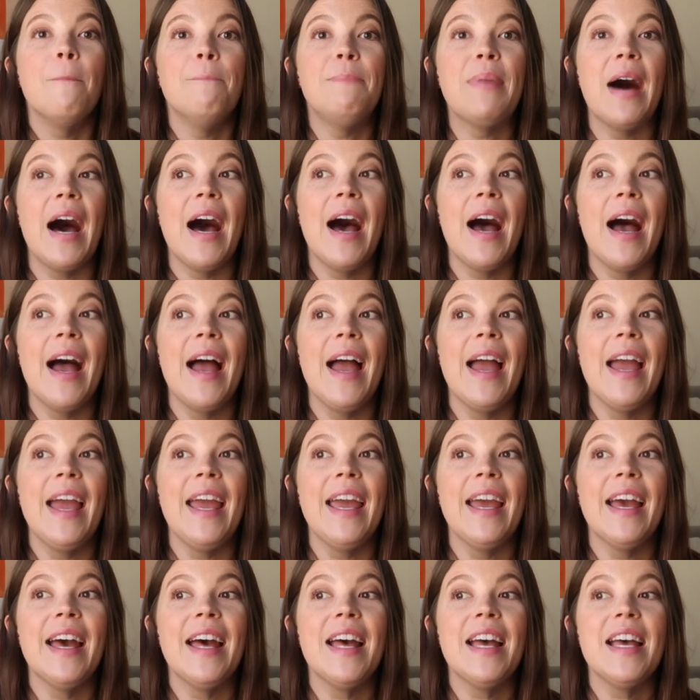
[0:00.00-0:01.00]

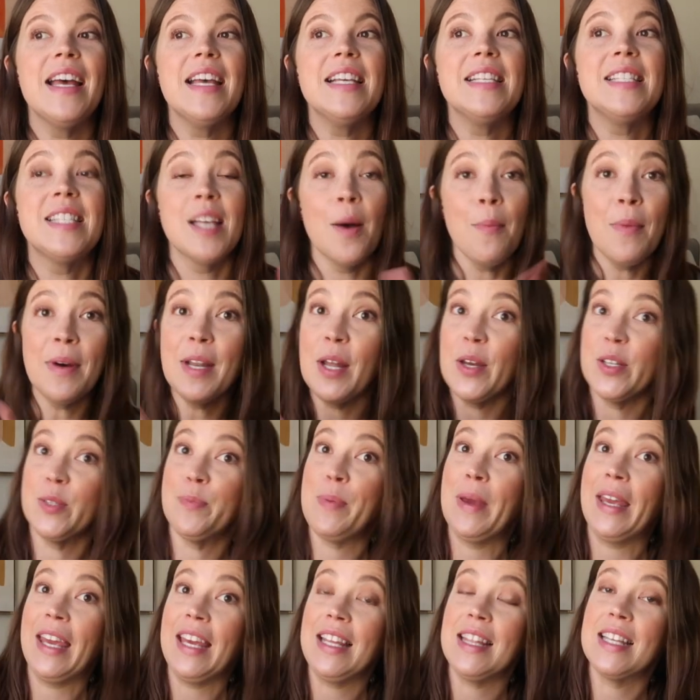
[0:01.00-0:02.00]
by someone else
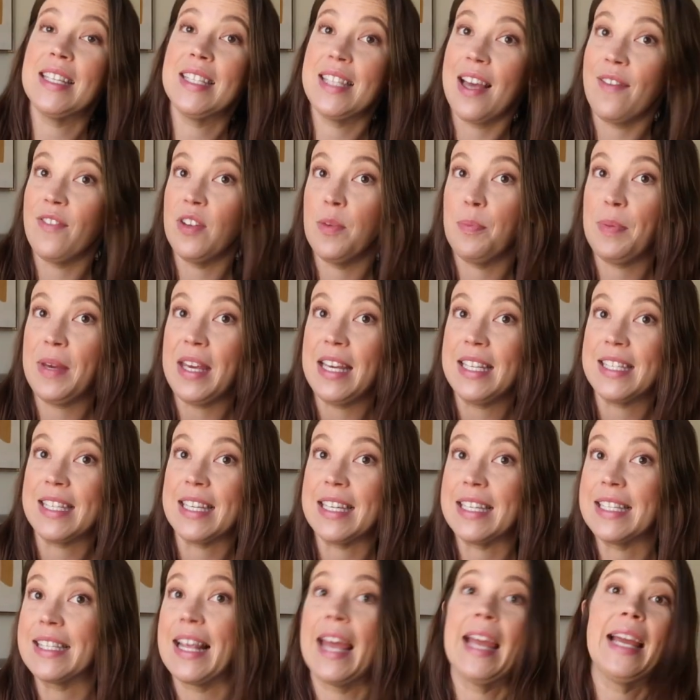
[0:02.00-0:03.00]
picking the 7
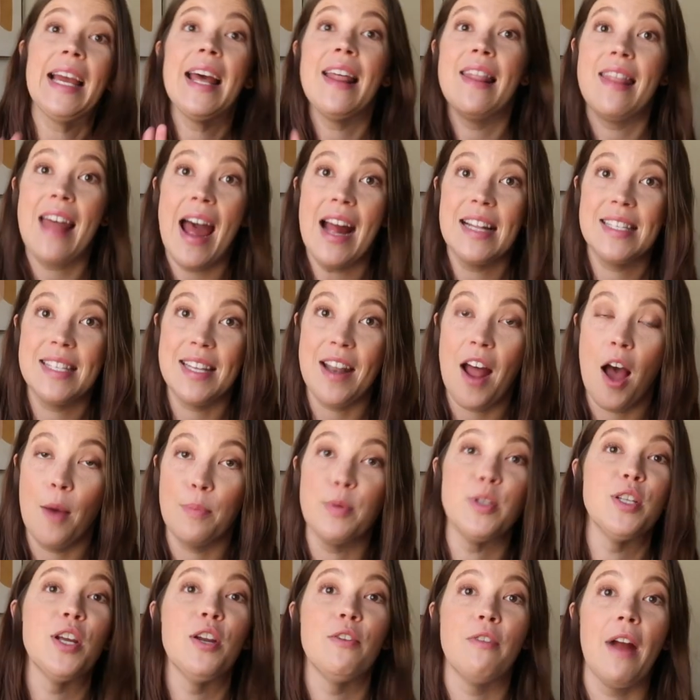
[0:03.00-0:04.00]
pieces, like, that's an
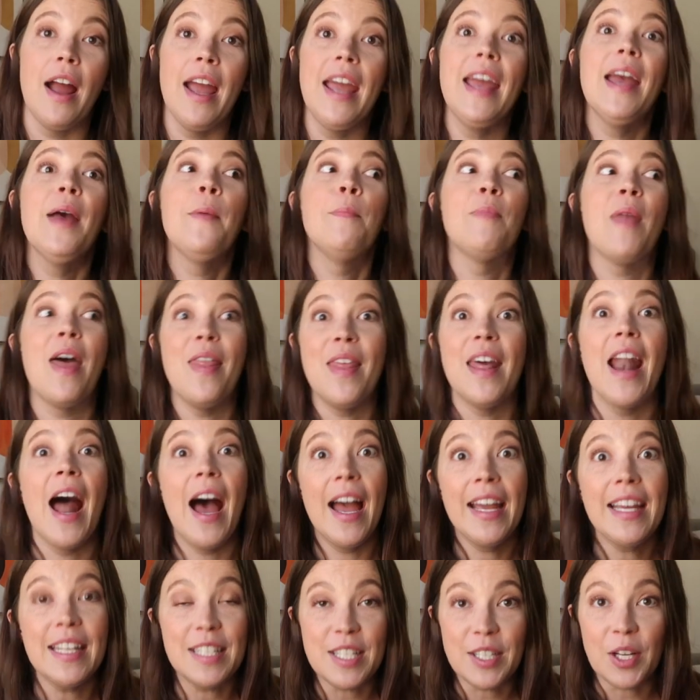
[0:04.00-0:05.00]
option, right? And then
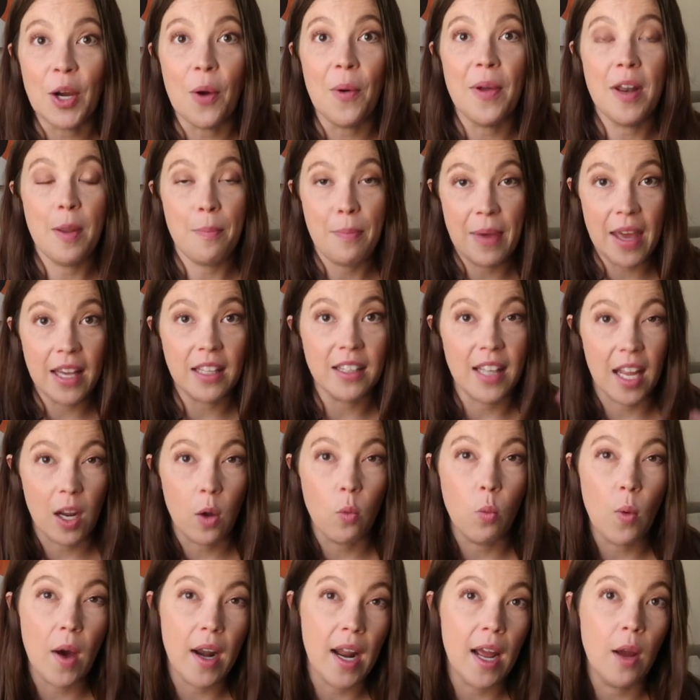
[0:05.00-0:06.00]
I get to go in and pick like
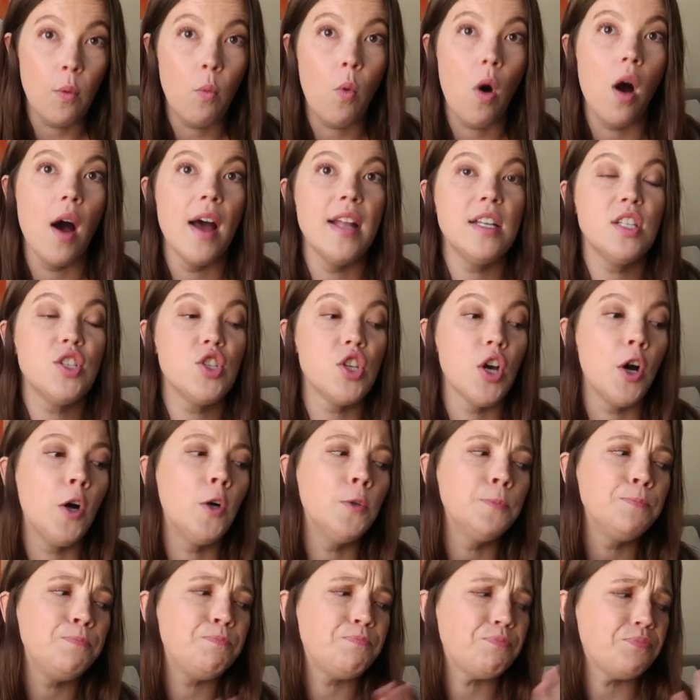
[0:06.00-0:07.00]
what I want.
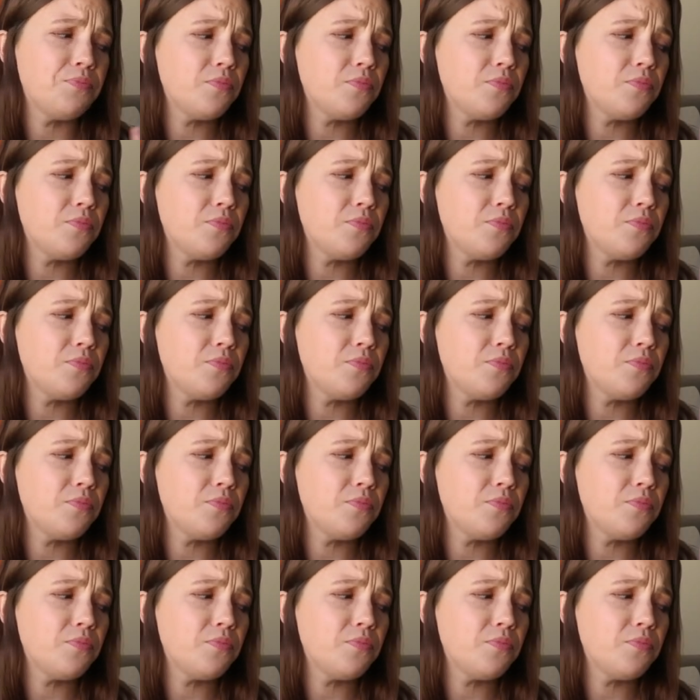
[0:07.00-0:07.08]
So